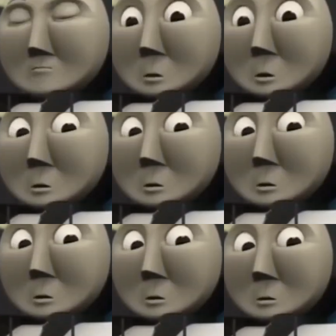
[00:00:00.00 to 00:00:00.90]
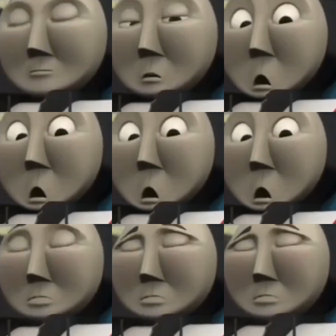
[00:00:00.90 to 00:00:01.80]
Gordon's buffer was Ooh.
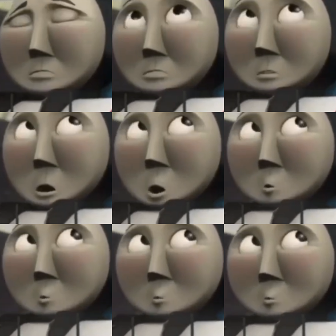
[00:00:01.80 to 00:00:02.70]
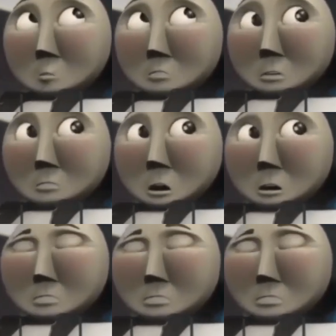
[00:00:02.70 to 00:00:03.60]
bent
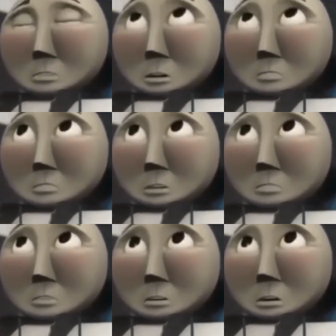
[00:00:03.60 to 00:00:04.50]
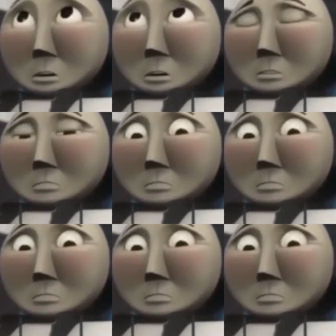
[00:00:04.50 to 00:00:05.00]
the indignity.